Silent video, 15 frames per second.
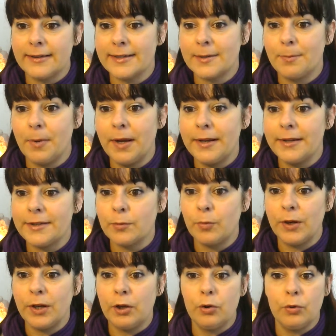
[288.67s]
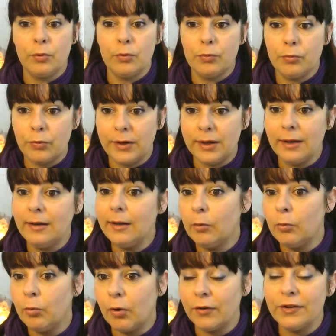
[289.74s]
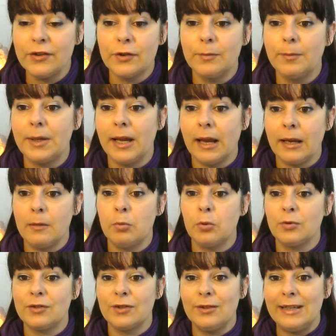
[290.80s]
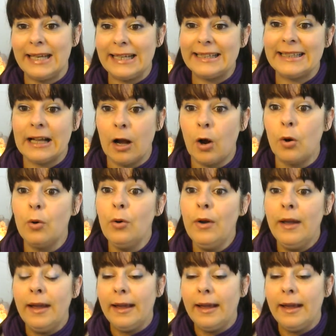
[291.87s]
space where you really want to be able to let go